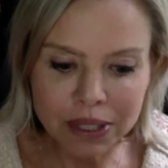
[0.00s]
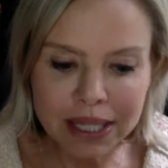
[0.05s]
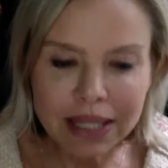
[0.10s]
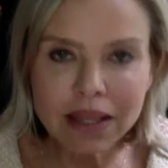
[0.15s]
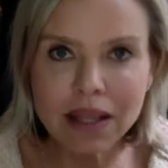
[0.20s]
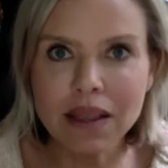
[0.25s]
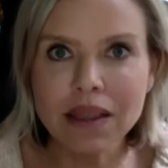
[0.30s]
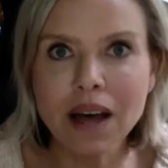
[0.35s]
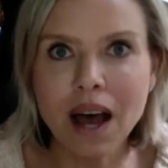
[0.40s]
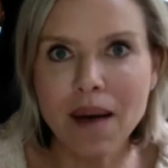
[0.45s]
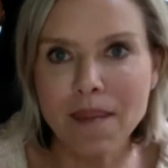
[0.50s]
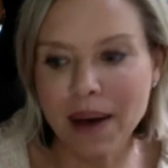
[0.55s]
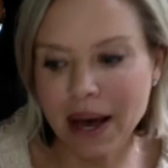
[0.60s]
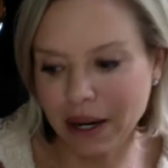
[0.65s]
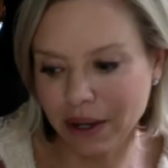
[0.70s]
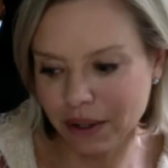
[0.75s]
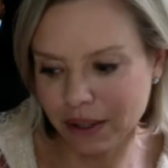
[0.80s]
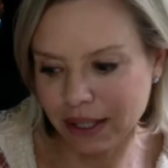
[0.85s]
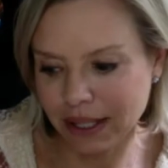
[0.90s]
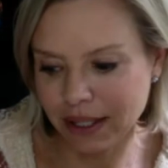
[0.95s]
the thought
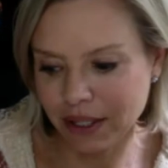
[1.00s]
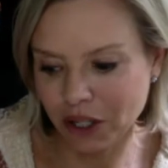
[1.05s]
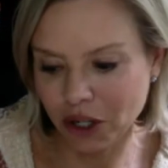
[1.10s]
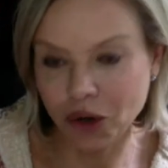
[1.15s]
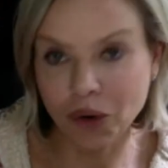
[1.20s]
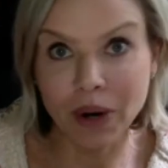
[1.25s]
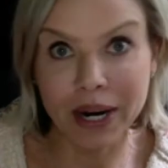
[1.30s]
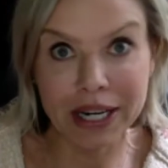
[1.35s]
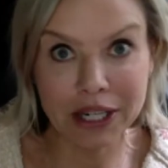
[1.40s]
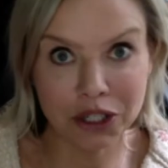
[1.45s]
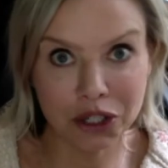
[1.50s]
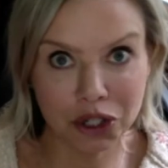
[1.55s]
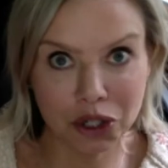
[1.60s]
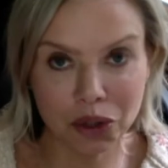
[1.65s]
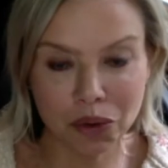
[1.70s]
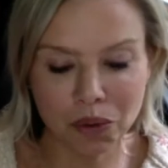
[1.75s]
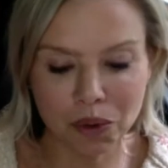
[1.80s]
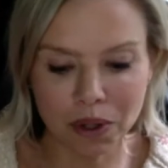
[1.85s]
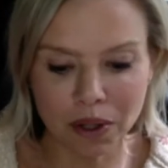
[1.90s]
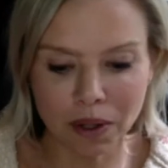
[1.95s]
models is a great
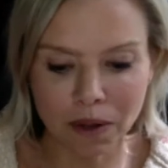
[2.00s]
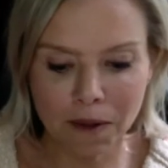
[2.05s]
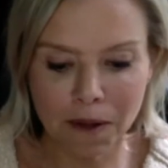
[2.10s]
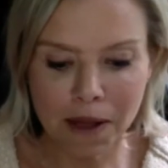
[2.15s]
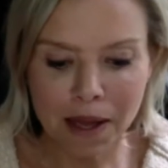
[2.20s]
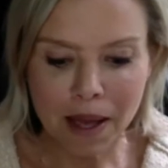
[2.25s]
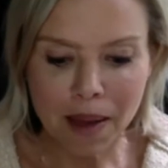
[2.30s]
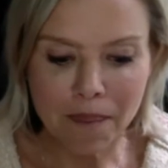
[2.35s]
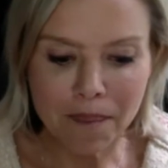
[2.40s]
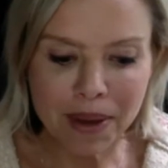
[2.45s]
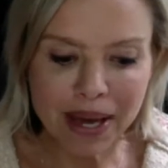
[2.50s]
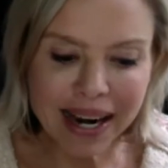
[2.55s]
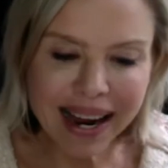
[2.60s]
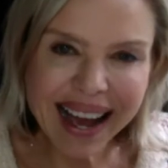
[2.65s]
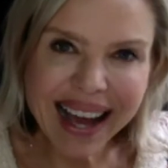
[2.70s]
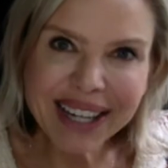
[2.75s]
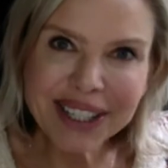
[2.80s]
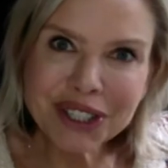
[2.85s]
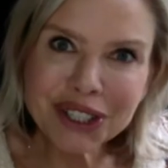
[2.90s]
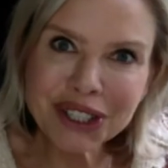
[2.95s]
tool, but
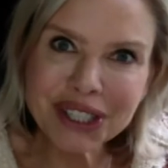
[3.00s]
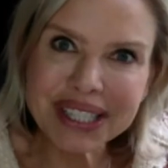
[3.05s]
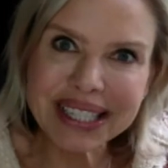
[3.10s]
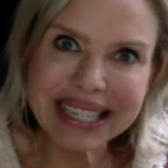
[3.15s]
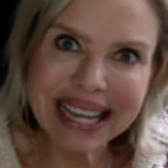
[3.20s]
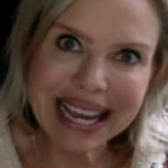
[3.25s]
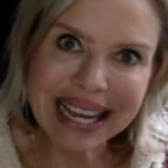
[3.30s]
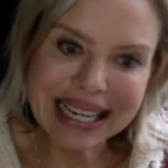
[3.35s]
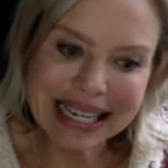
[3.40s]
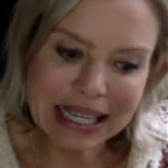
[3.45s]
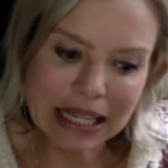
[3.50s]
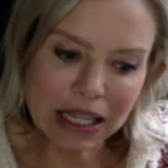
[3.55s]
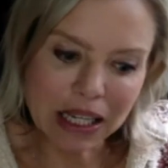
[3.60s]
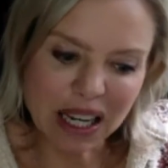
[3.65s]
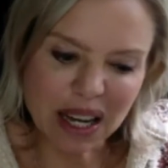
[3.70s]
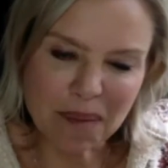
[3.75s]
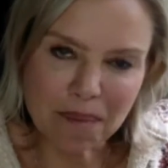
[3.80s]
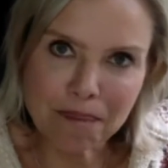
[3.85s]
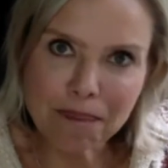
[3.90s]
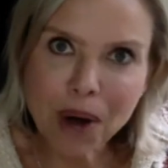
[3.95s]
understanding the
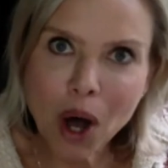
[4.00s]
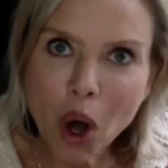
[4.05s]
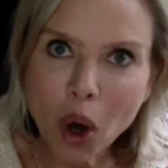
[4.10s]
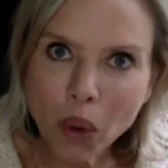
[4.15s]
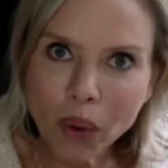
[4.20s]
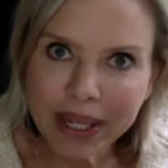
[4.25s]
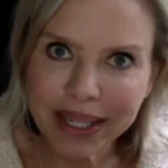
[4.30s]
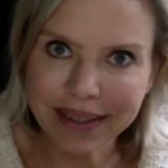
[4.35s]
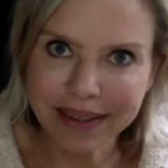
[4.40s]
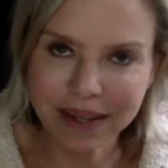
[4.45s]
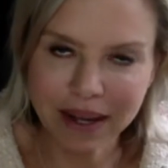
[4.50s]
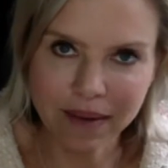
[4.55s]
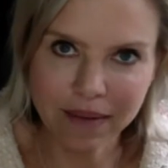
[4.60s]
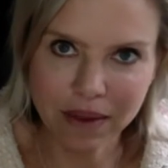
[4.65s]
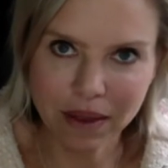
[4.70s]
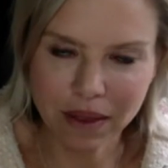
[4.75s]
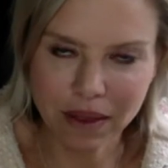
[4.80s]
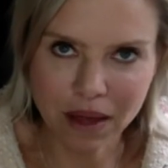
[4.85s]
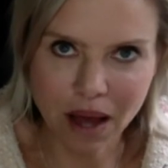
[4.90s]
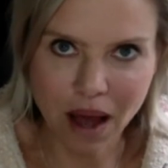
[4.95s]
components of the
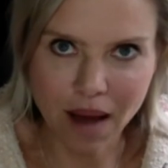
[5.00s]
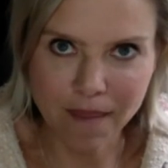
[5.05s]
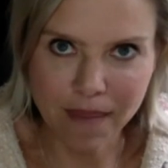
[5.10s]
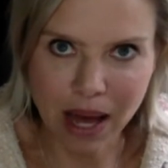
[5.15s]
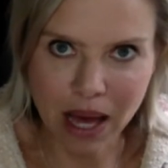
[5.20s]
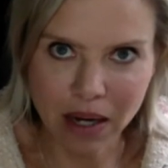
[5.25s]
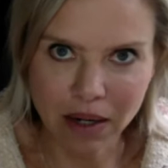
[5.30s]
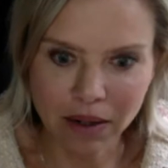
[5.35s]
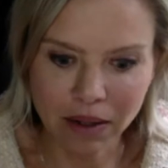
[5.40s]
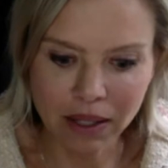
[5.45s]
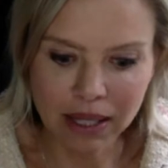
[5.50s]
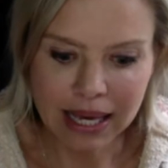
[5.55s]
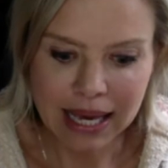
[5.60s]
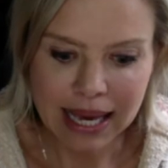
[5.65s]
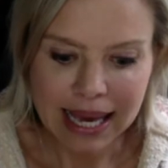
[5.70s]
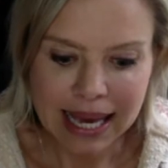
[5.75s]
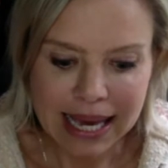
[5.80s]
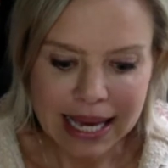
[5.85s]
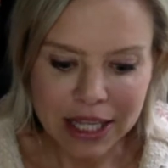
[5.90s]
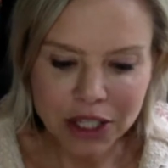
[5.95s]
thought model
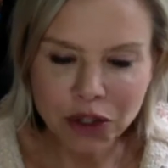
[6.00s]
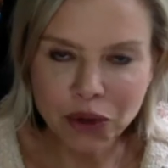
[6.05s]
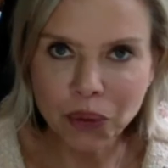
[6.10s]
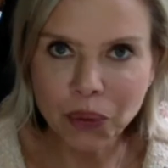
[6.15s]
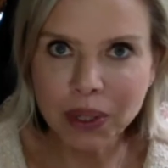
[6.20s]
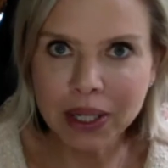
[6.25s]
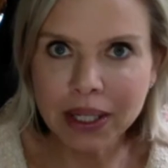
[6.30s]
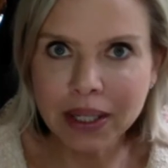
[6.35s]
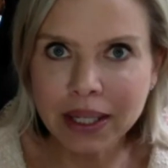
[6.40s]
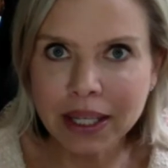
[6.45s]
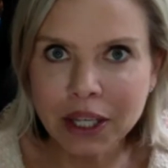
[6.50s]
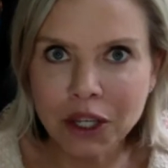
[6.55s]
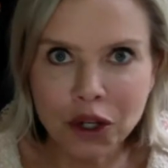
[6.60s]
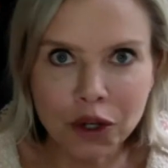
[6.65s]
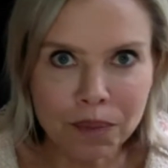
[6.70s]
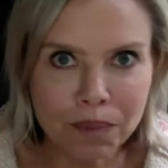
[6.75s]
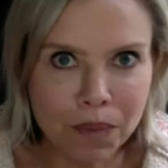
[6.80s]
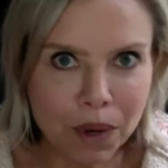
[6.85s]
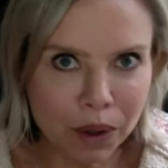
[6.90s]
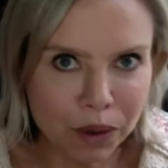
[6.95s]
is really your
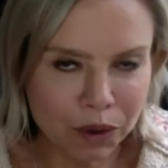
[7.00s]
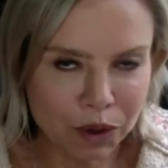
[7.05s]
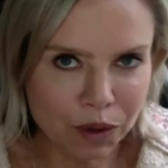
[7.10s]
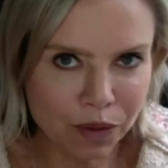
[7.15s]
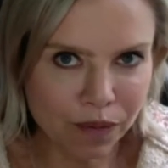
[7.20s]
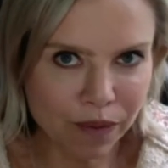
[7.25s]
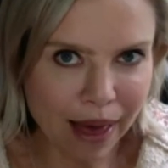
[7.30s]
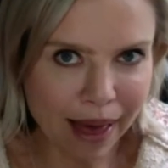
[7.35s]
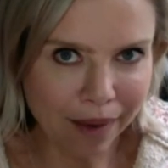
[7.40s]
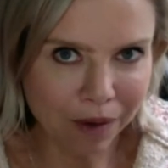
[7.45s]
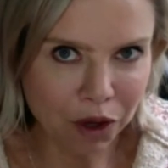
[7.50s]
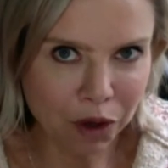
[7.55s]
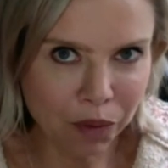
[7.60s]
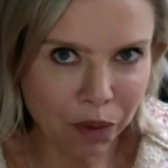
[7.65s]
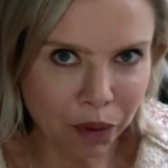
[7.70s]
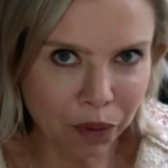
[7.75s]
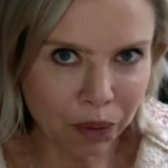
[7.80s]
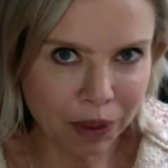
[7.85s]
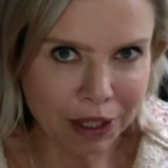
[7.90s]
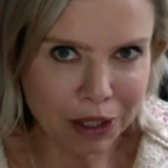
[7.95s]
most
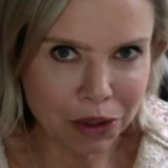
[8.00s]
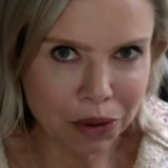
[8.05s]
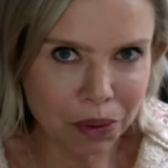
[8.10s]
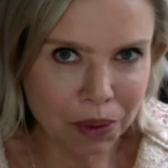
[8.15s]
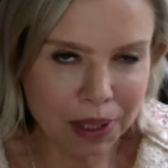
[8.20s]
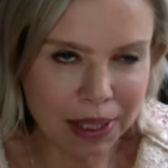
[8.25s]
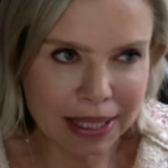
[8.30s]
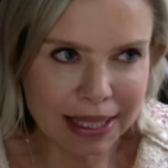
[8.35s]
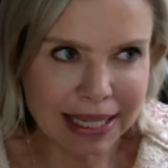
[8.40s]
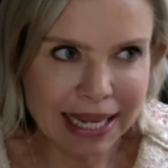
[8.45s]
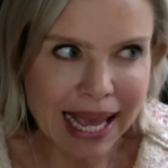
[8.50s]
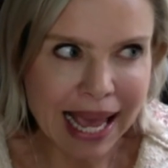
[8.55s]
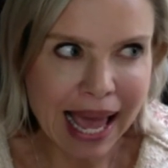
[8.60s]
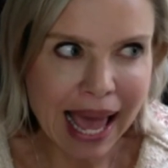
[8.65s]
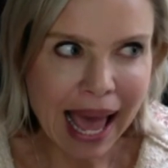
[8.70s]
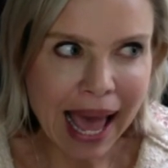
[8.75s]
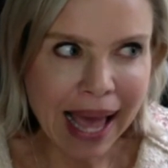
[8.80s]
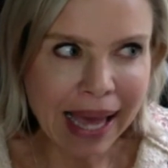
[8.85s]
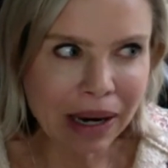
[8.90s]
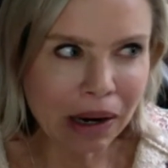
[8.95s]
valuable resource.
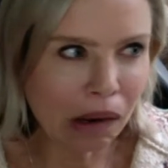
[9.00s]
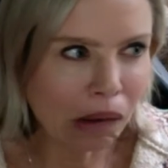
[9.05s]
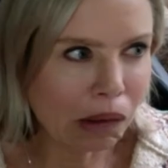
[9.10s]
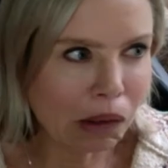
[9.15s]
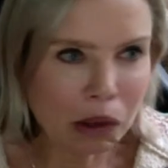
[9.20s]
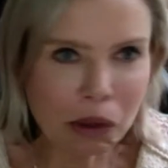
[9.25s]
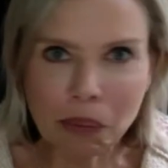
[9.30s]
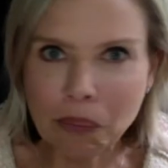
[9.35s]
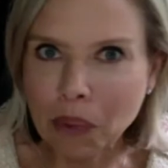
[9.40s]
And the